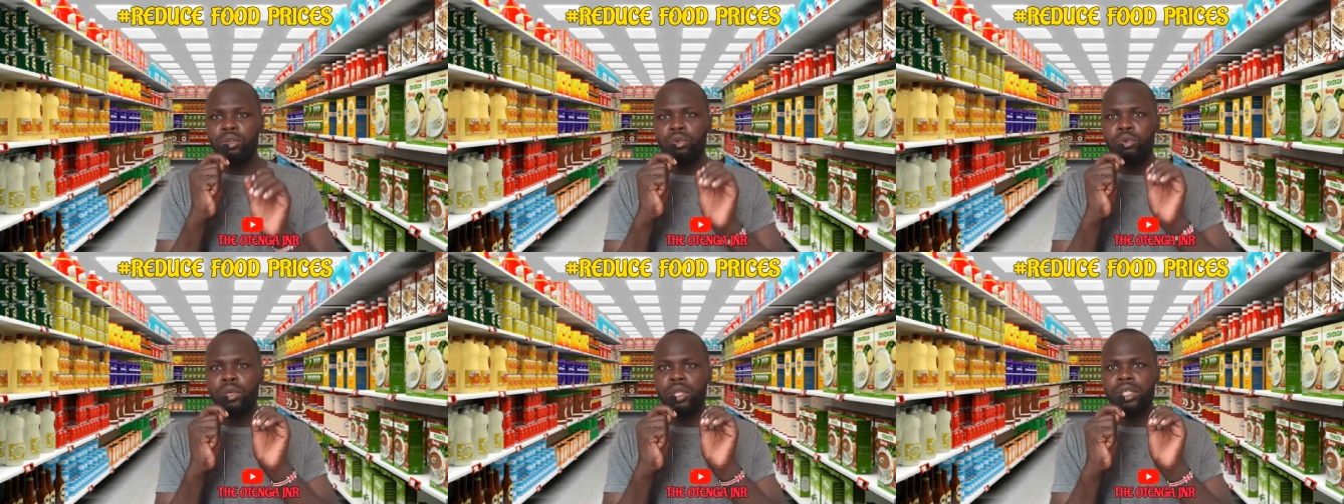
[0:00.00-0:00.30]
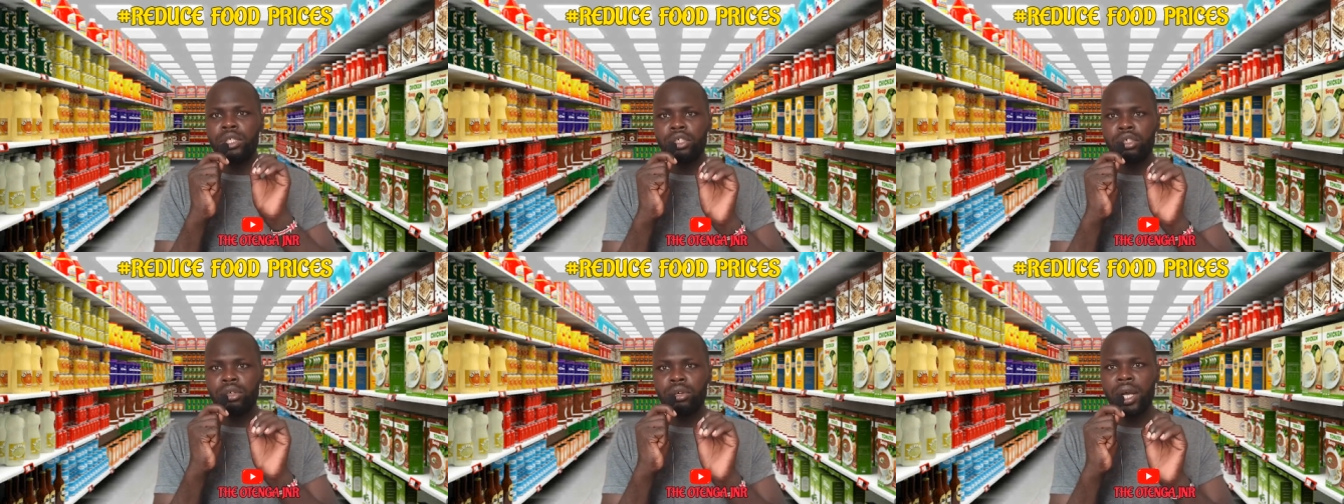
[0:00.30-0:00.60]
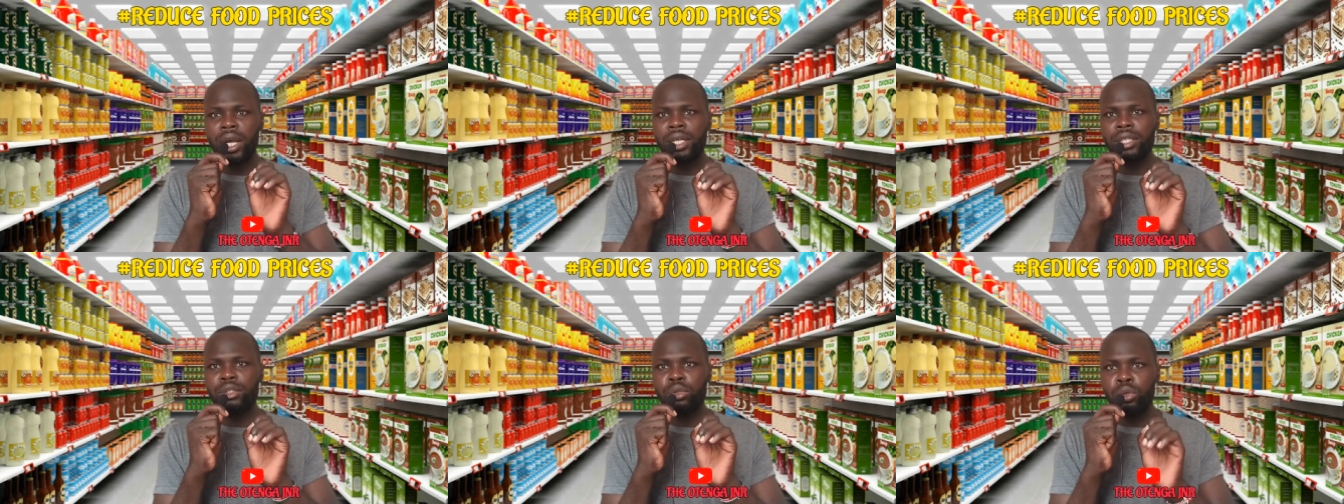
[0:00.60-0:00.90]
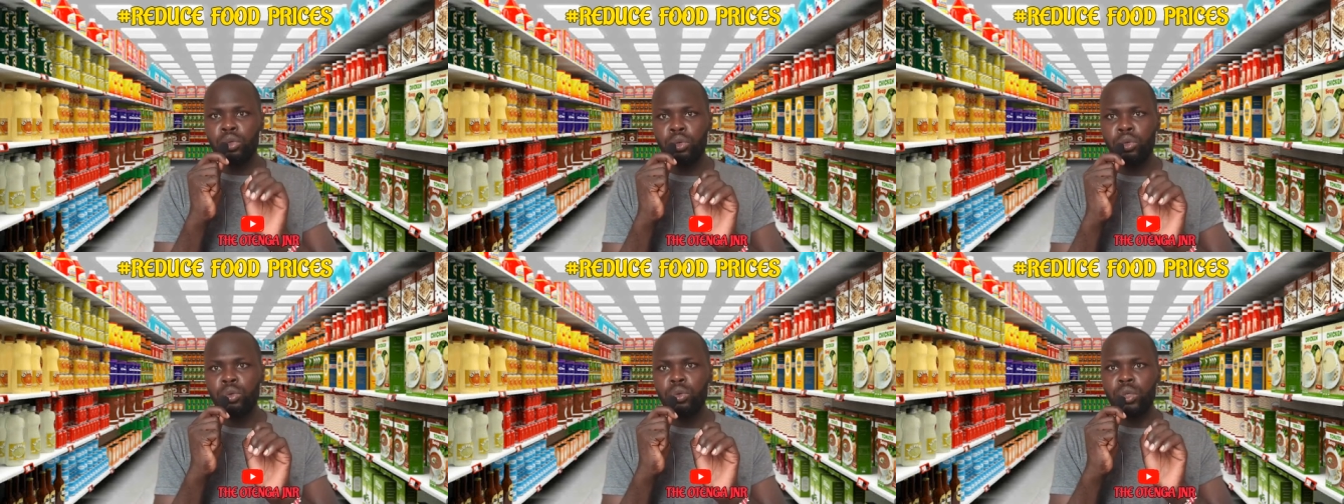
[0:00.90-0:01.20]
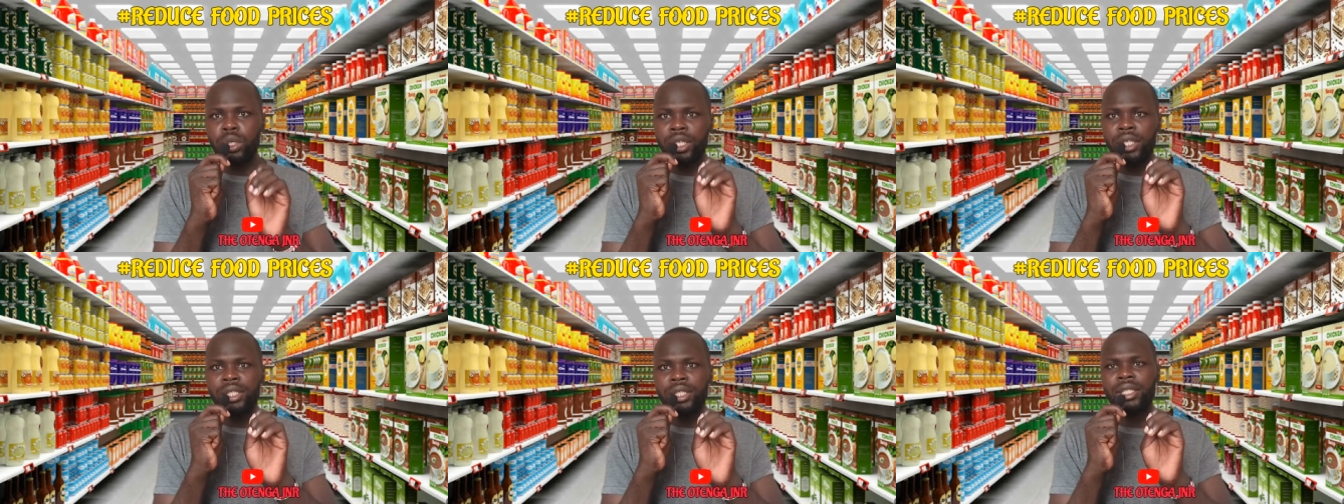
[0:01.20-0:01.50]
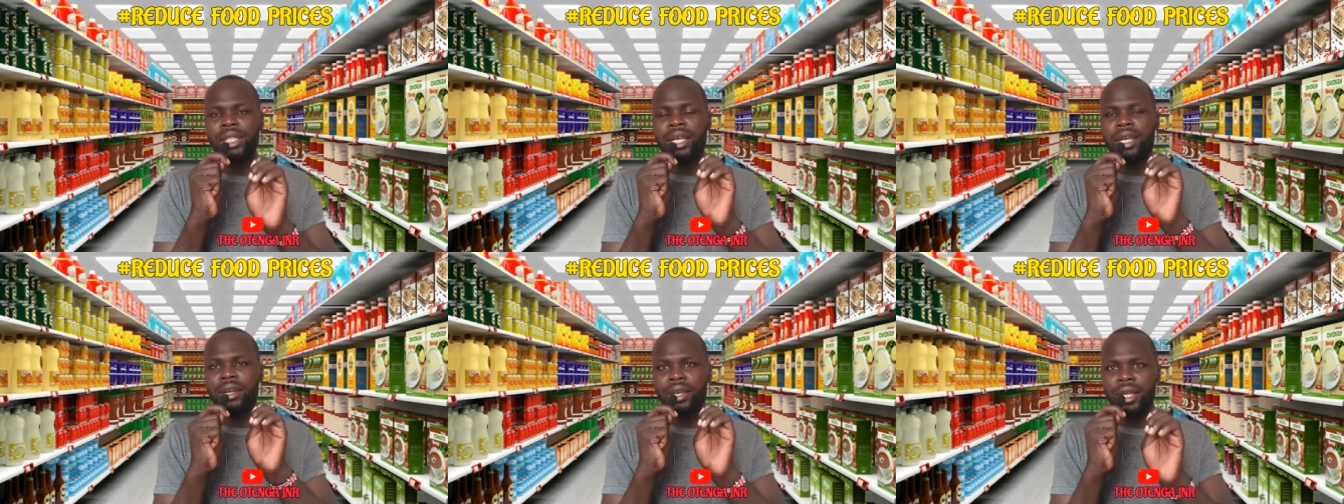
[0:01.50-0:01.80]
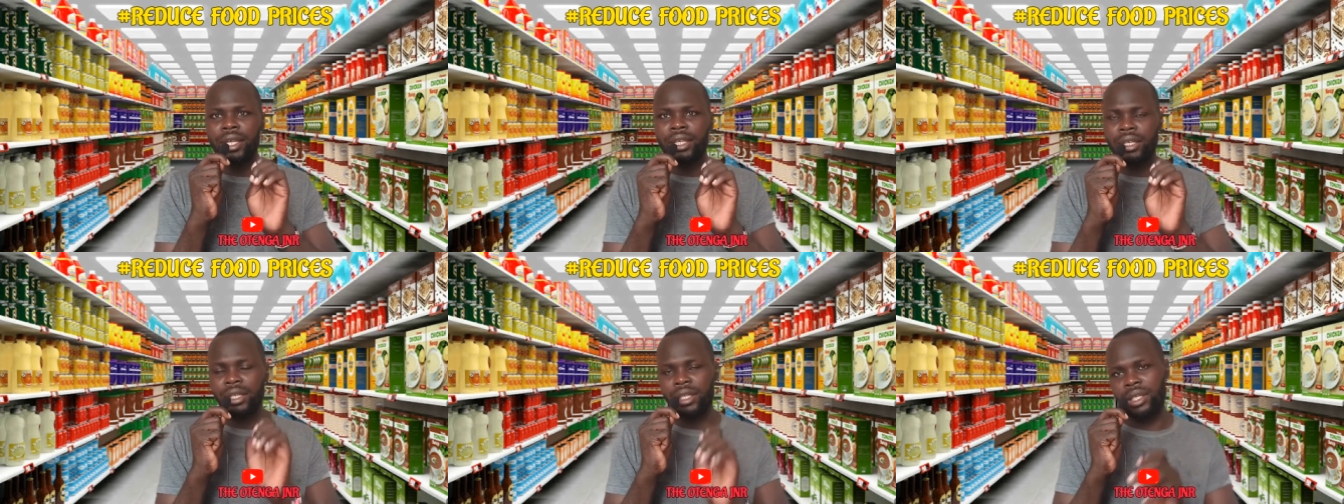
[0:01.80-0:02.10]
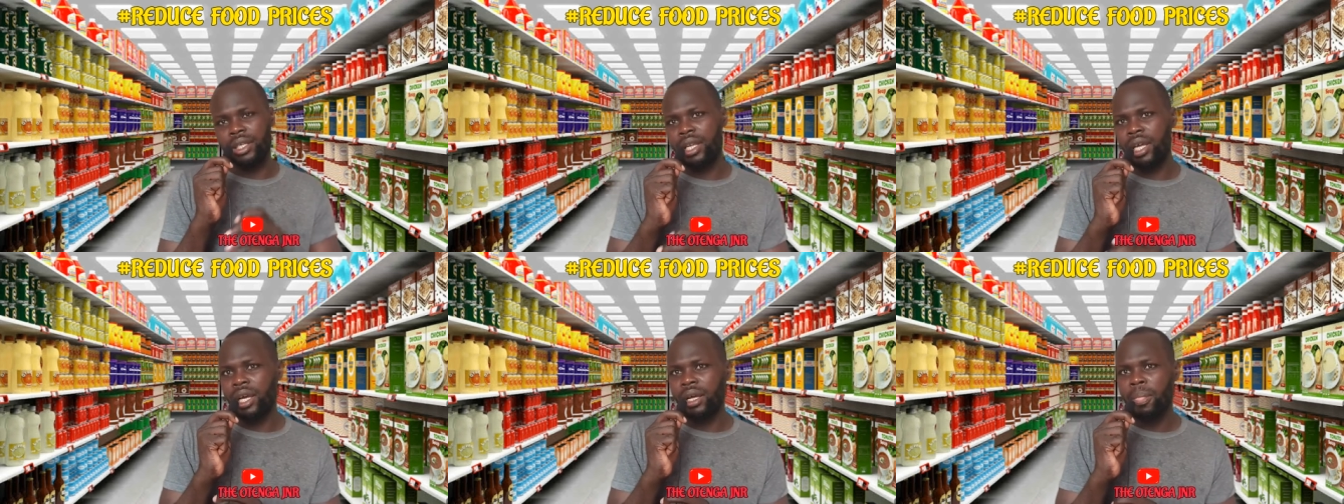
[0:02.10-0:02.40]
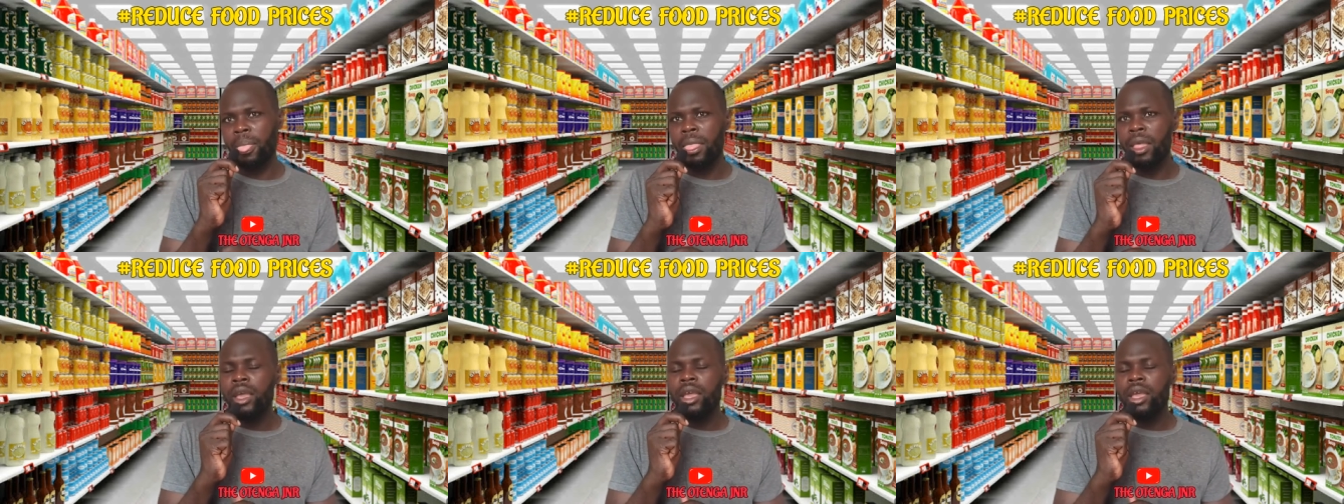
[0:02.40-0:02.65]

You will show us who is the right leader.